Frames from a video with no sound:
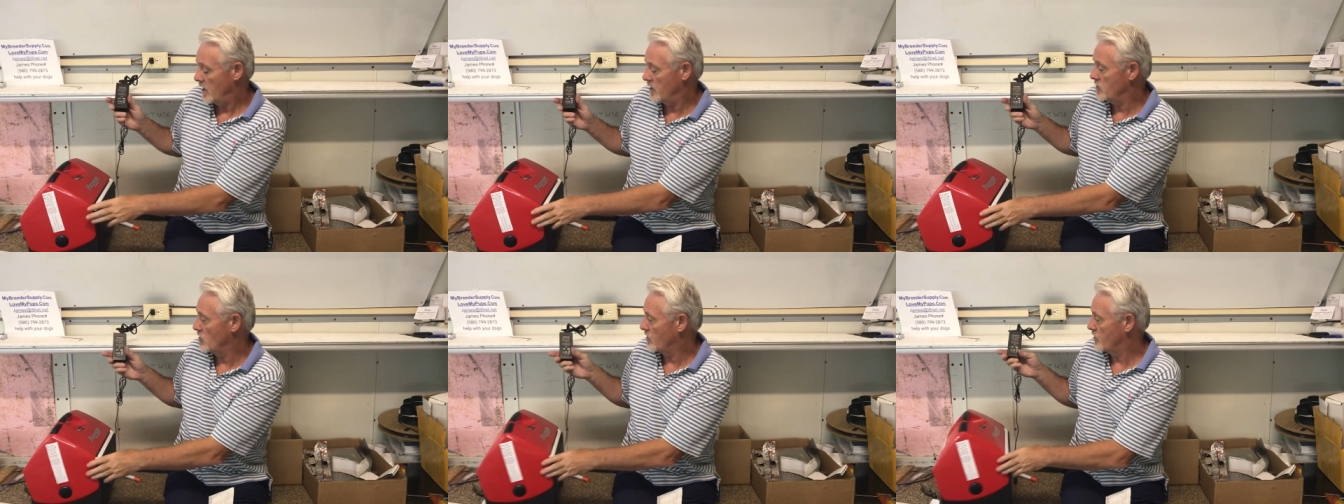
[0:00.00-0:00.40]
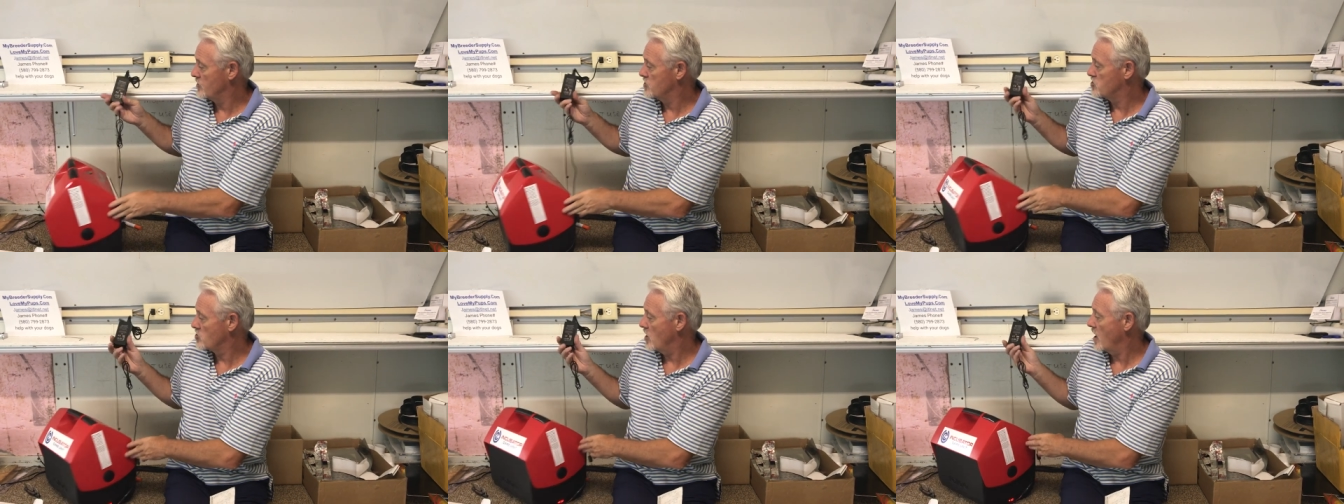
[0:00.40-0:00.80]
in your
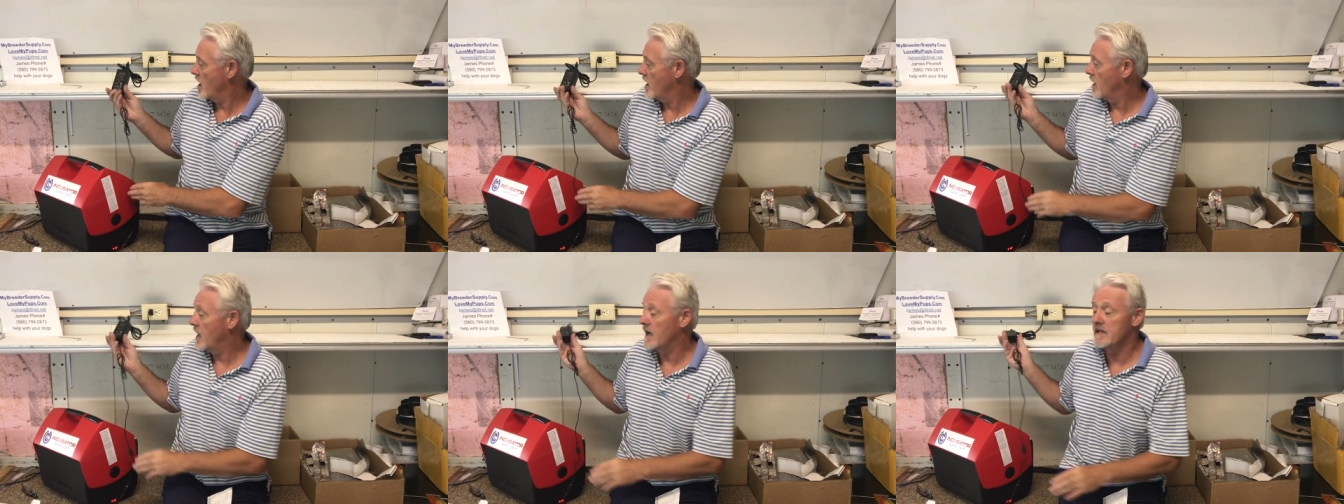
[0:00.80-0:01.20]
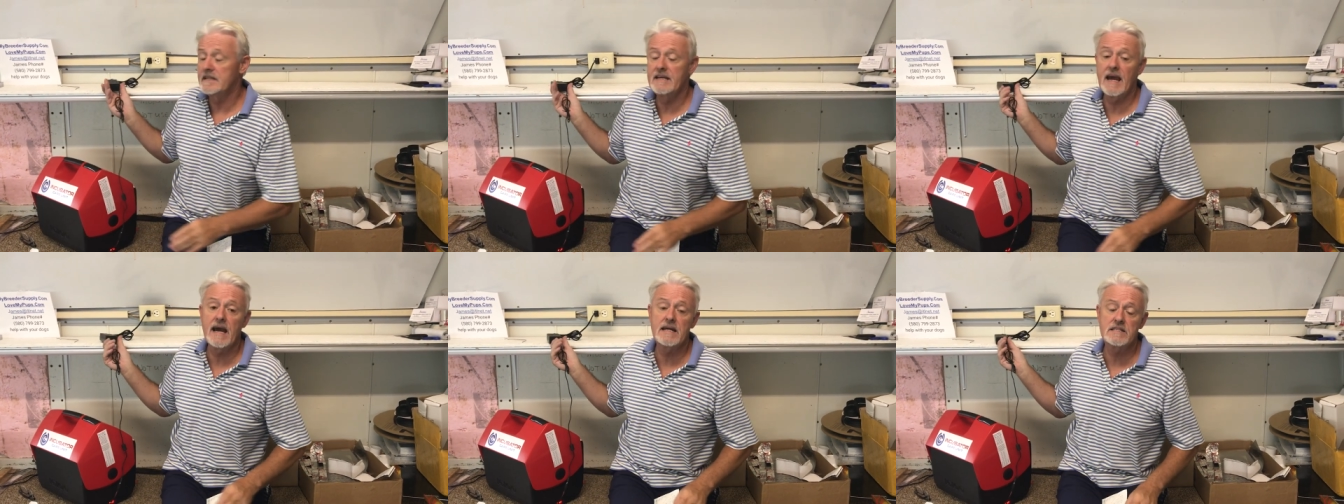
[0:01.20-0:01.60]
dryer,
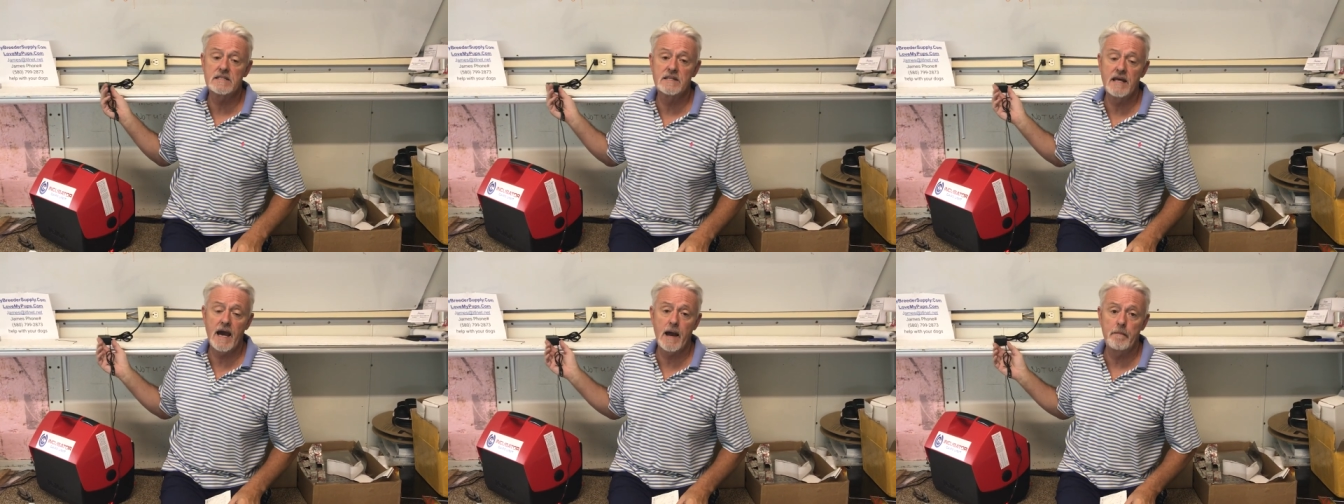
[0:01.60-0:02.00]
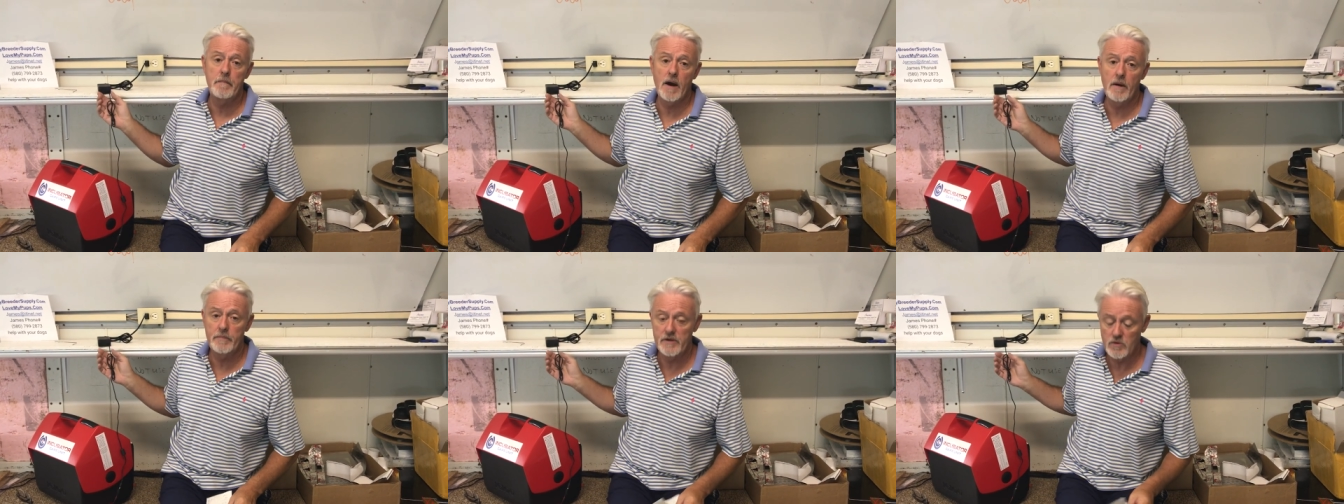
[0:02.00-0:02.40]
and get that
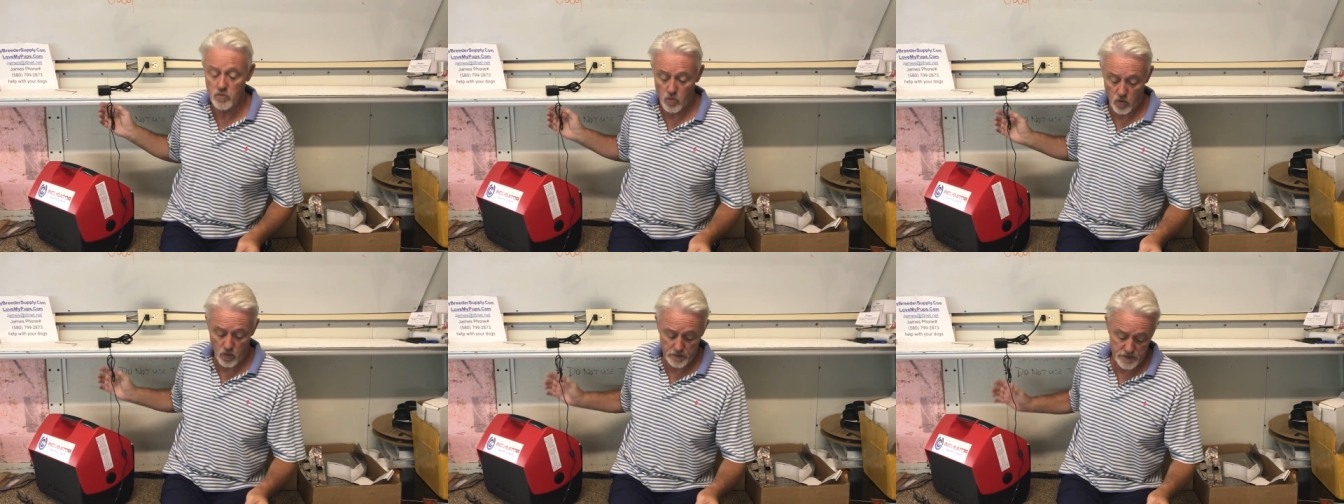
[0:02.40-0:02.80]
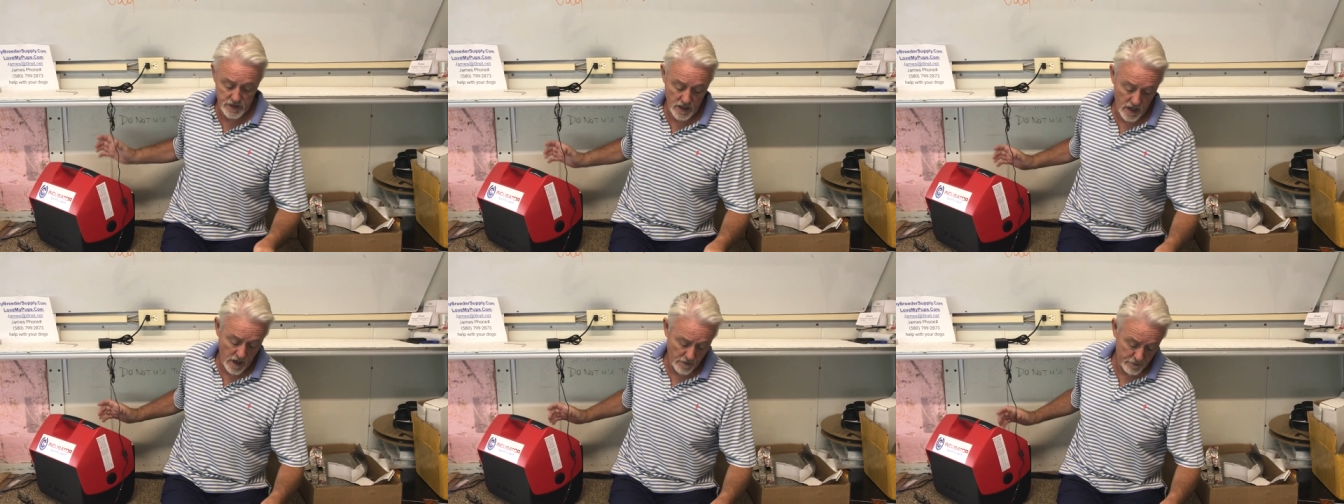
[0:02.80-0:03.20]
puppy warmed
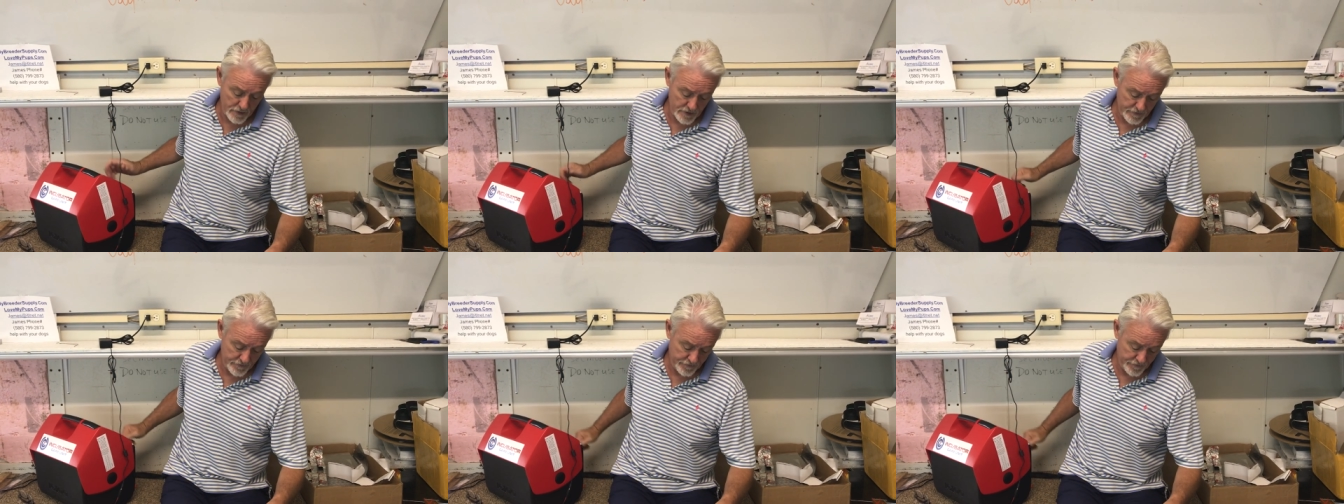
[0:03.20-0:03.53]
up.